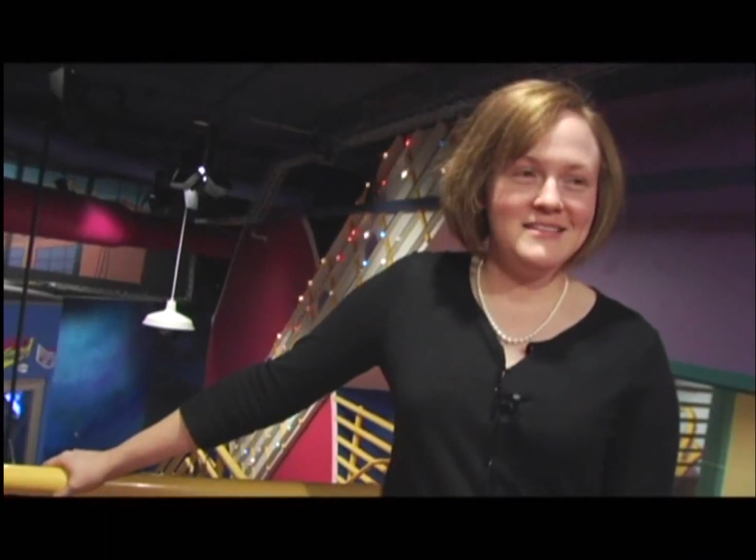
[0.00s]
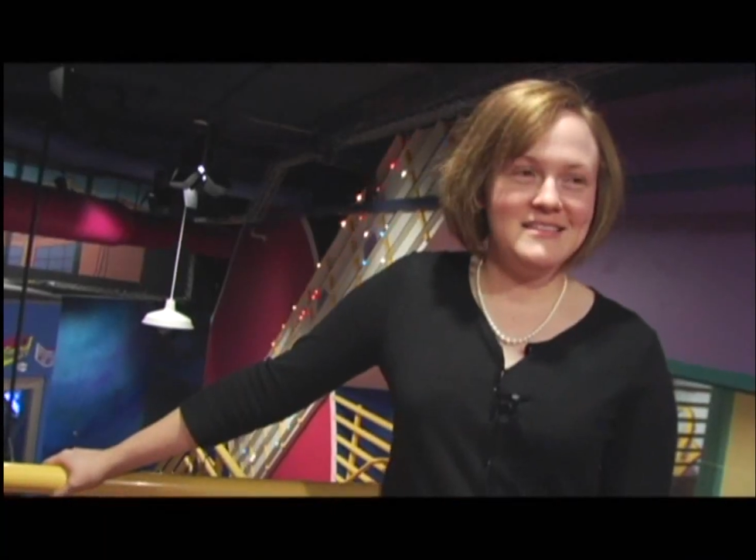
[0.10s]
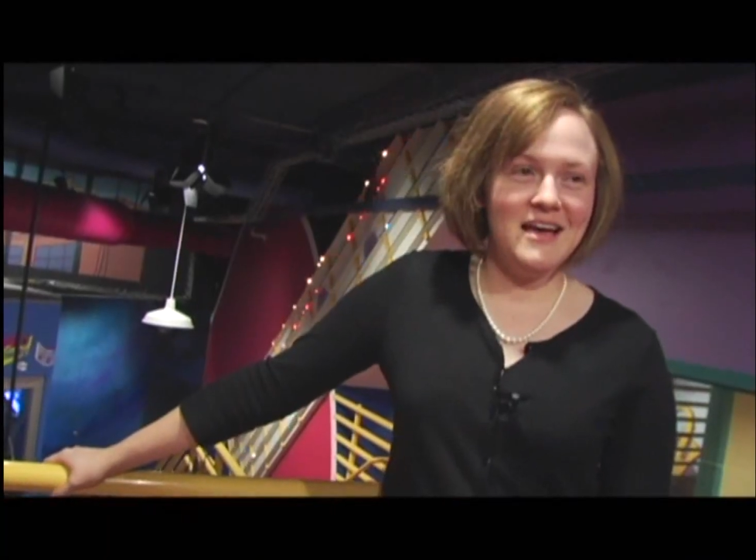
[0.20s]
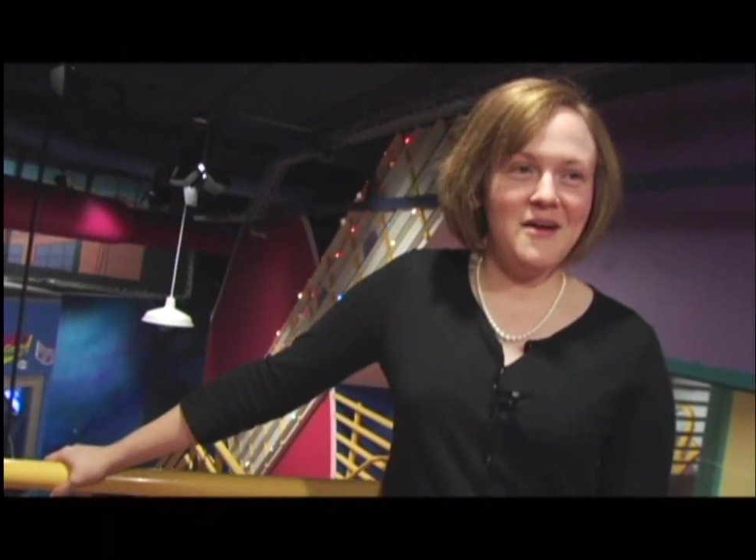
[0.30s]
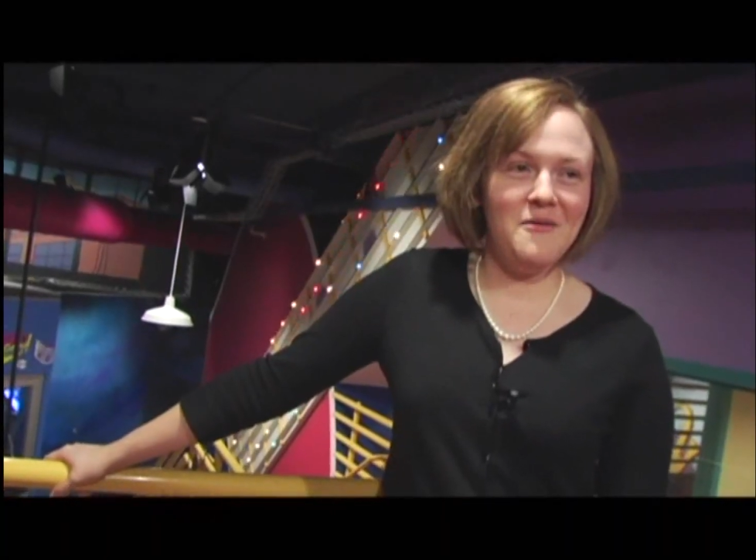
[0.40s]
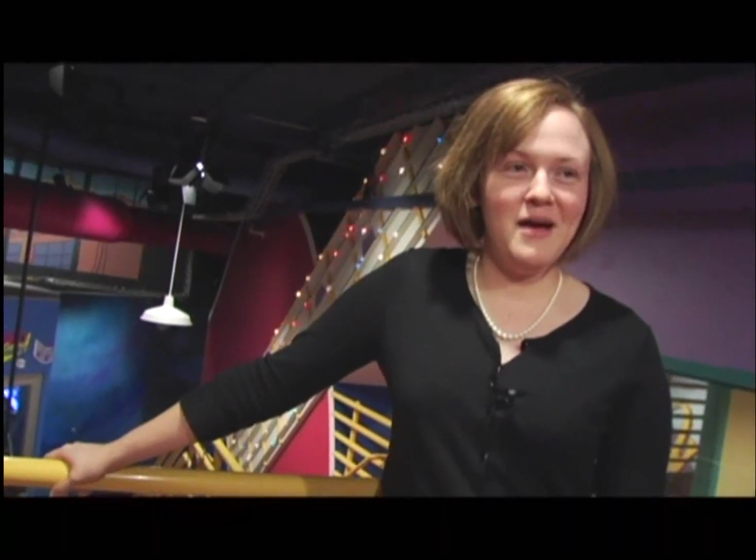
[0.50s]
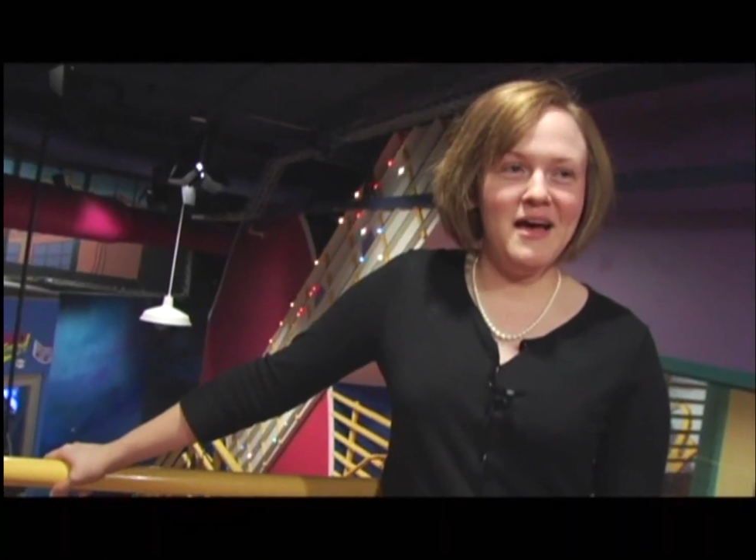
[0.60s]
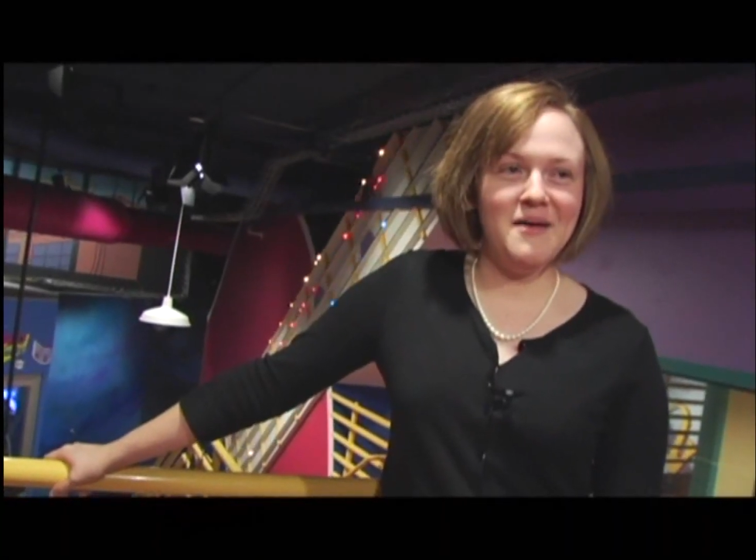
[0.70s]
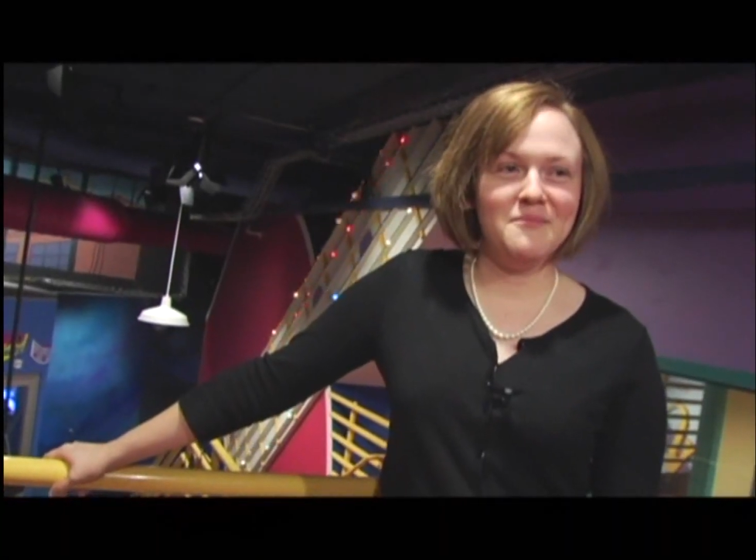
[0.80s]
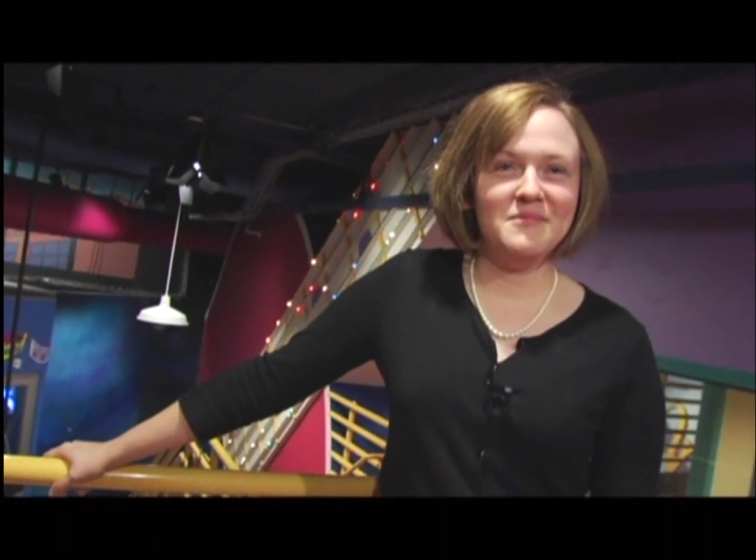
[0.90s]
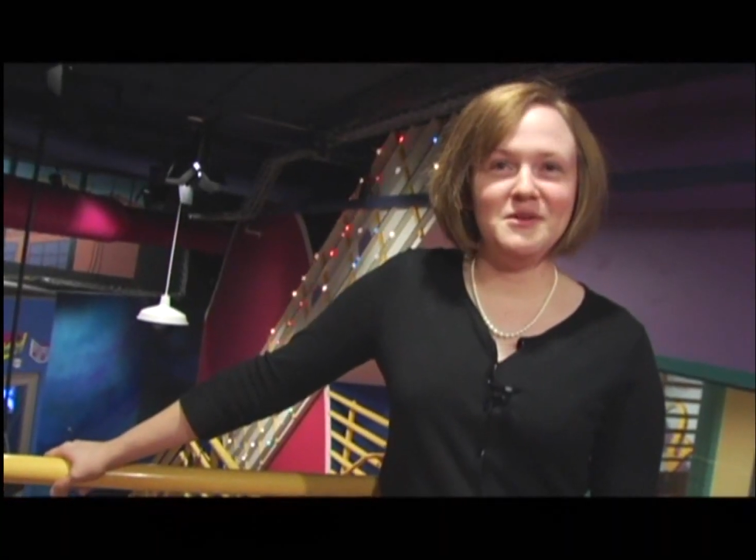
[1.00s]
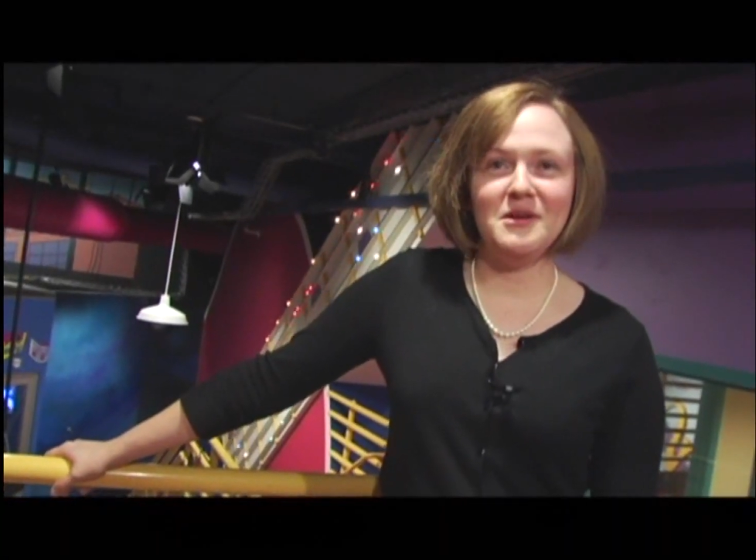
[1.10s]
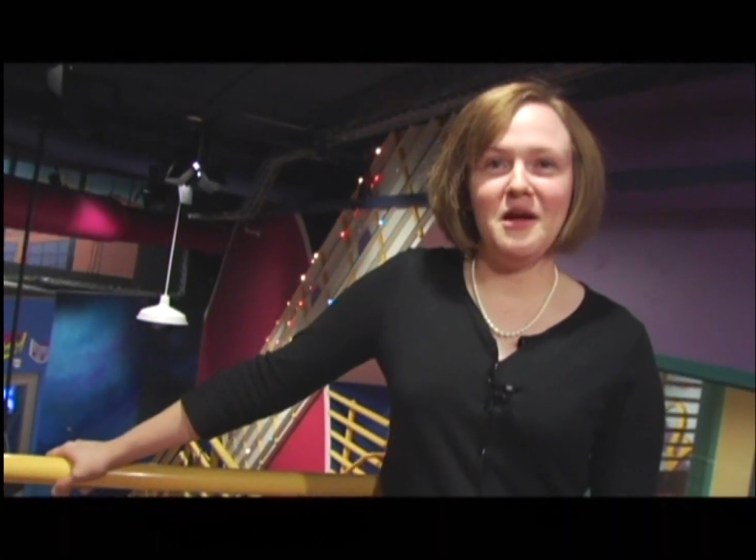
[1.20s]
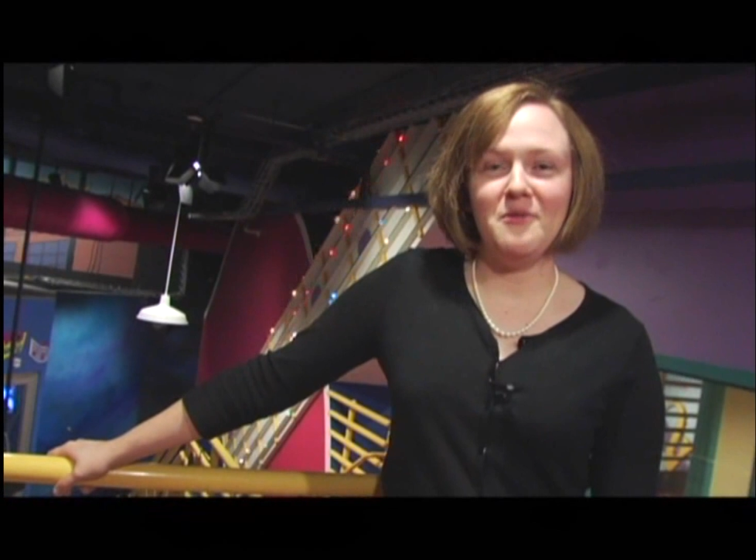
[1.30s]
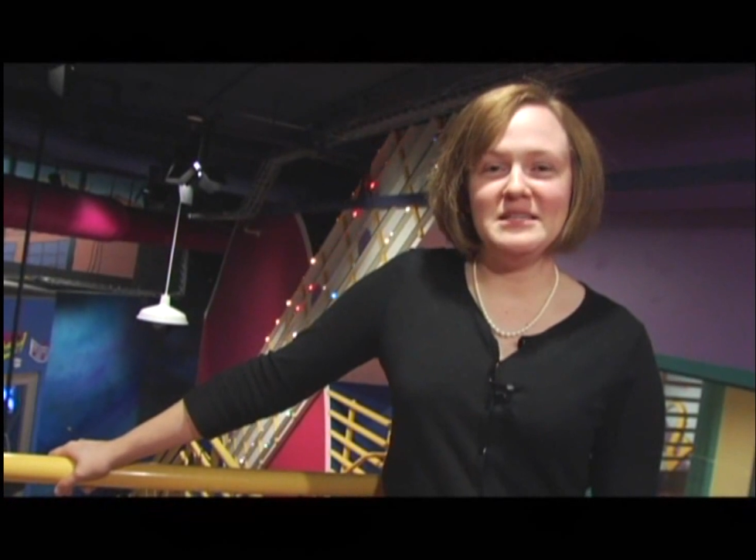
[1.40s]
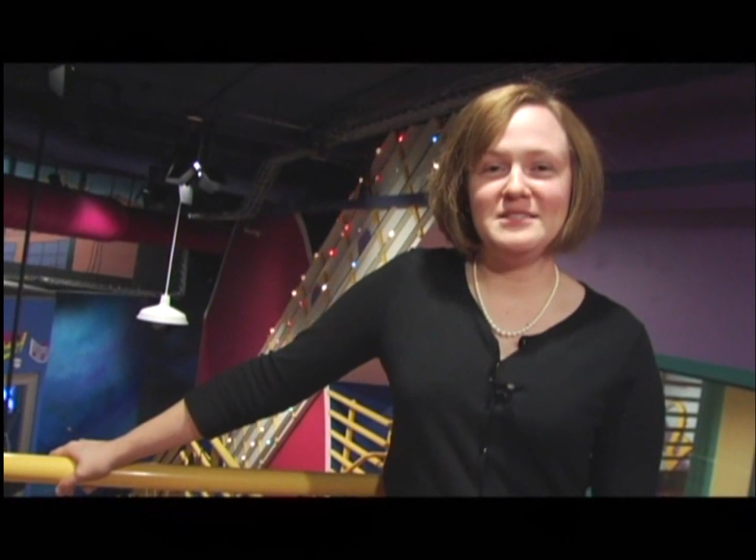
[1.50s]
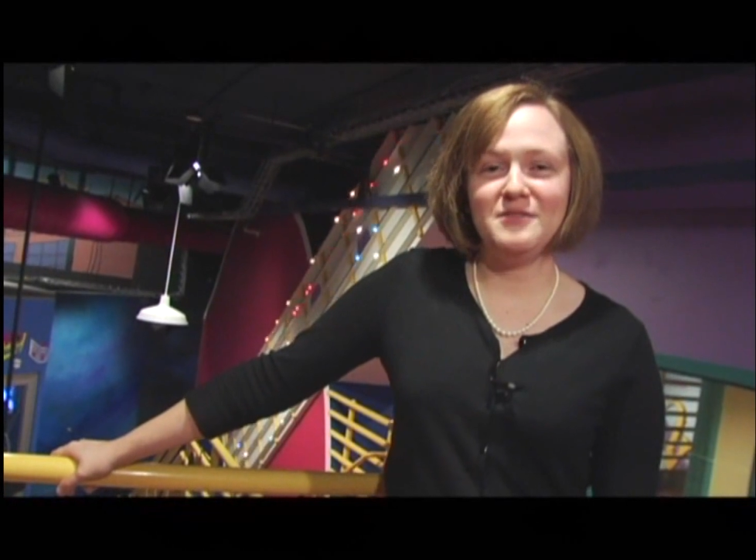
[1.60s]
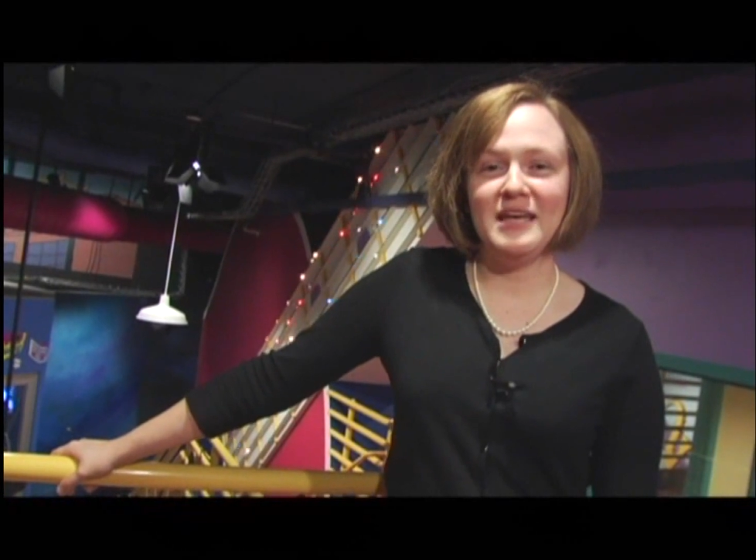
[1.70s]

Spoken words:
So you can always